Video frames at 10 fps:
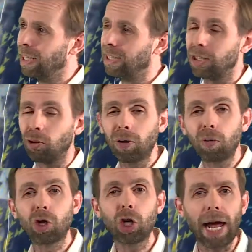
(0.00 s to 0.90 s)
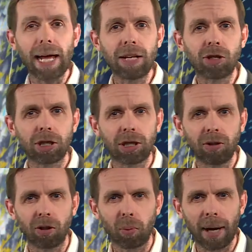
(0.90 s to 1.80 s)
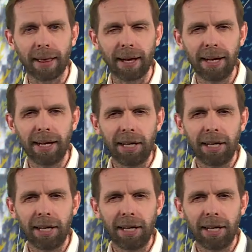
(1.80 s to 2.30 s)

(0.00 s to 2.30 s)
So it's a real change to the weather,